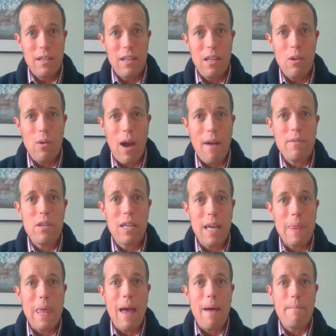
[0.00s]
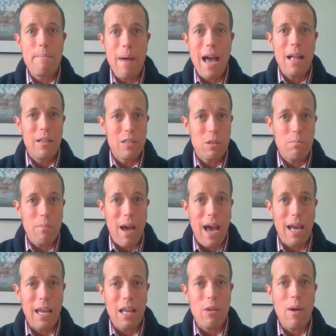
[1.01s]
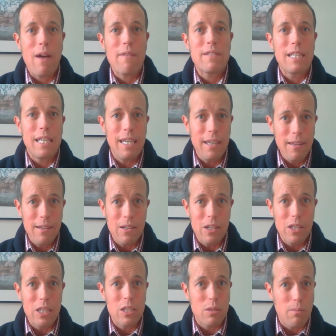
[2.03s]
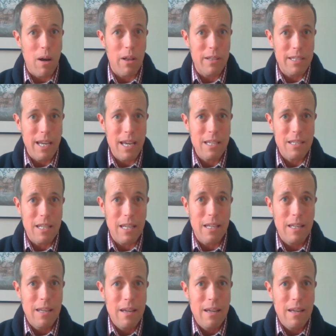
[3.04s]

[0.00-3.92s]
You have to get that balance back, and you have to heal the small intestine.